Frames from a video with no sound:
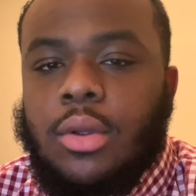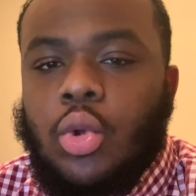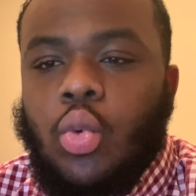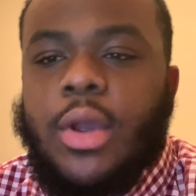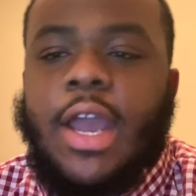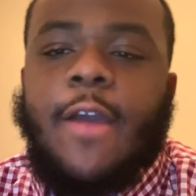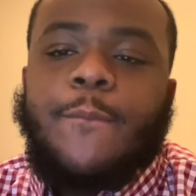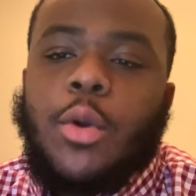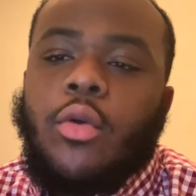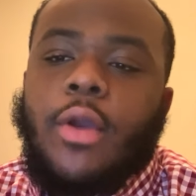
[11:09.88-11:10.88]
We have
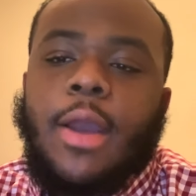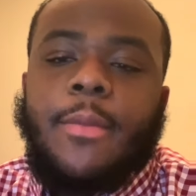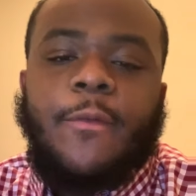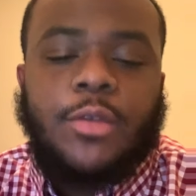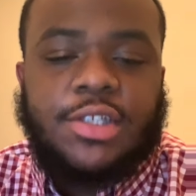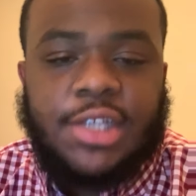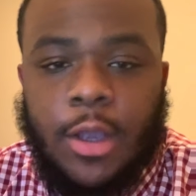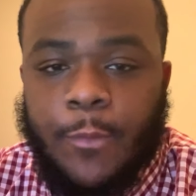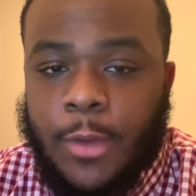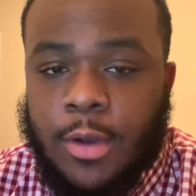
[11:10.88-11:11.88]
programming for cell
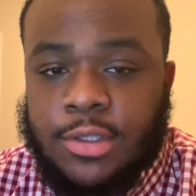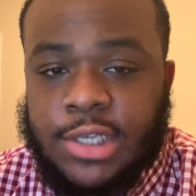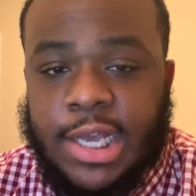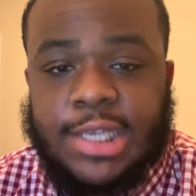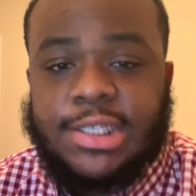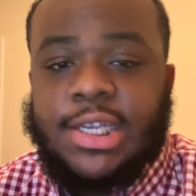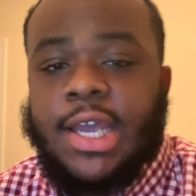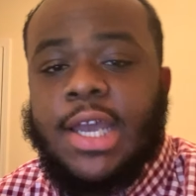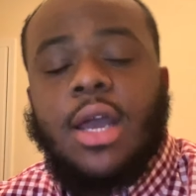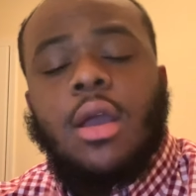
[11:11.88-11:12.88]
phones, like I
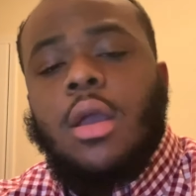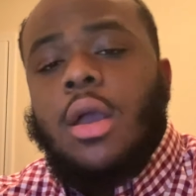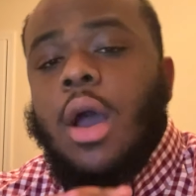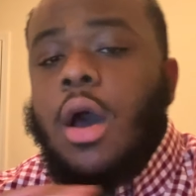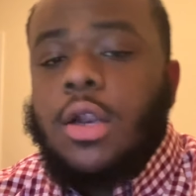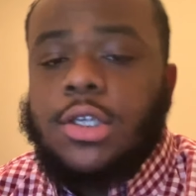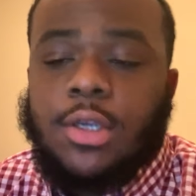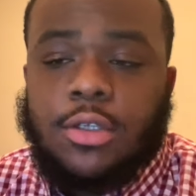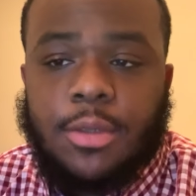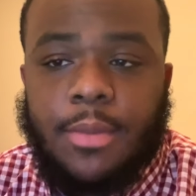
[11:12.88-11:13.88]
said, all the
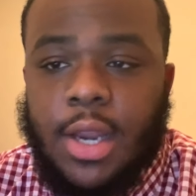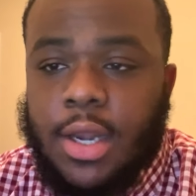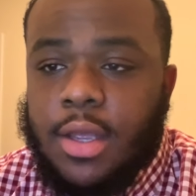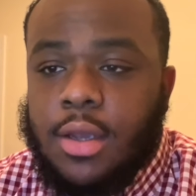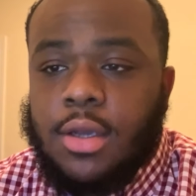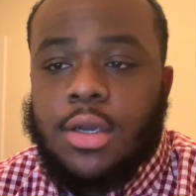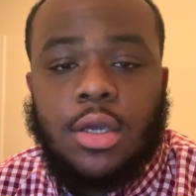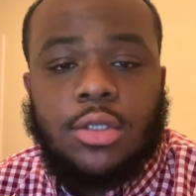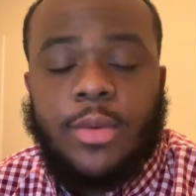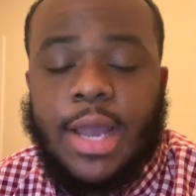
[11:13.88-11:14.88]
social
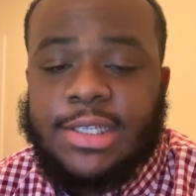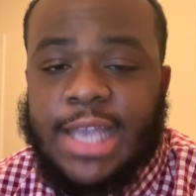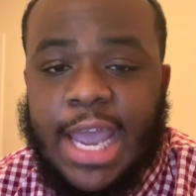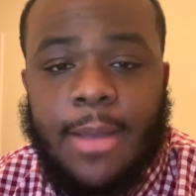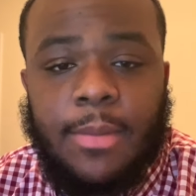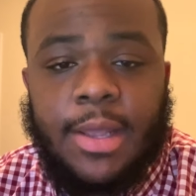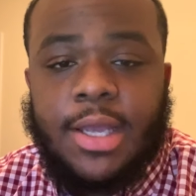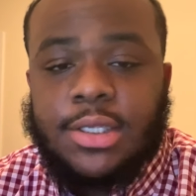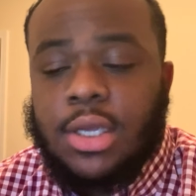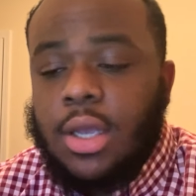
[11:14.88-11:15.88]
medias. We have
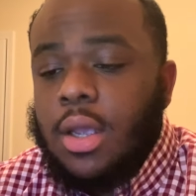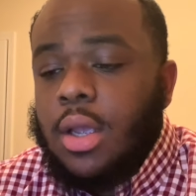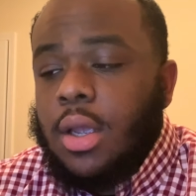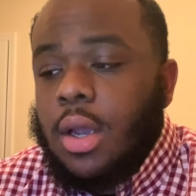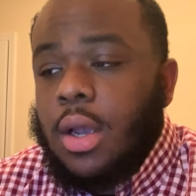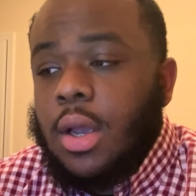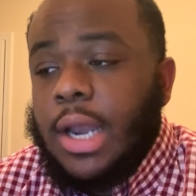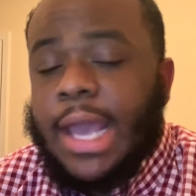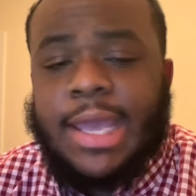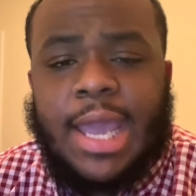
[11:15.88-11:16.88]
tablets,
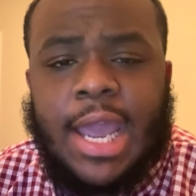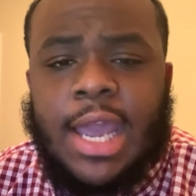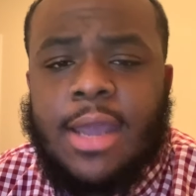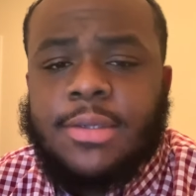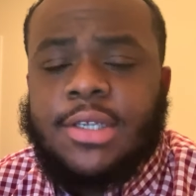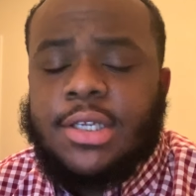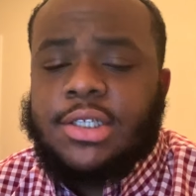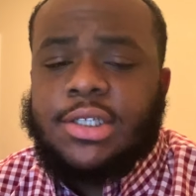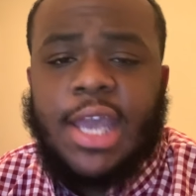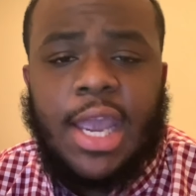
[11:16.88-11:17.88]
like games such
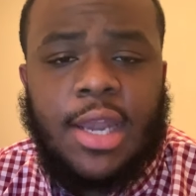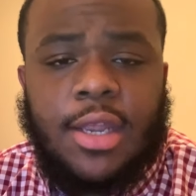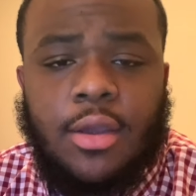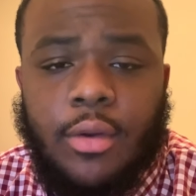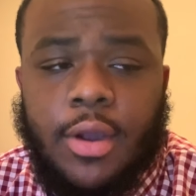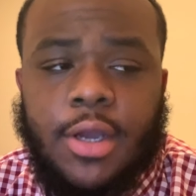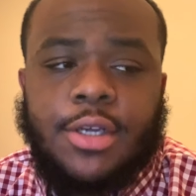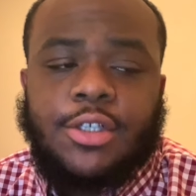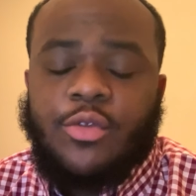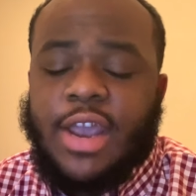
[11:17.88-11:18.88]
as Candy
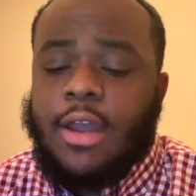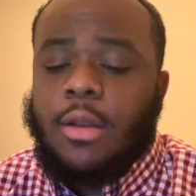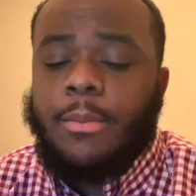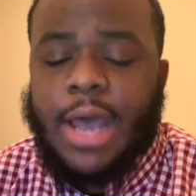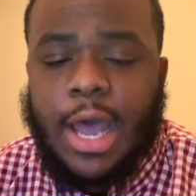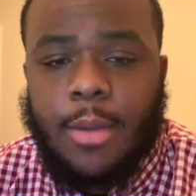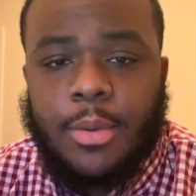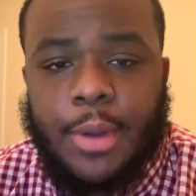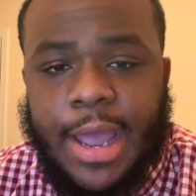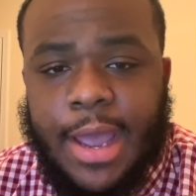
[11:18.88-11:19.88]
Crush. We have the
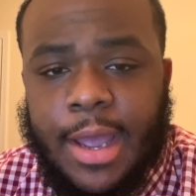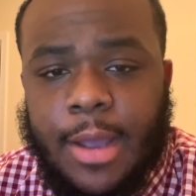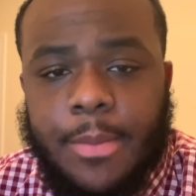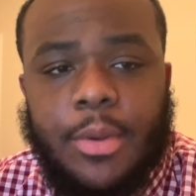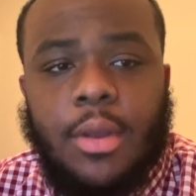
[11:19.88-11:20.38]
Bible app.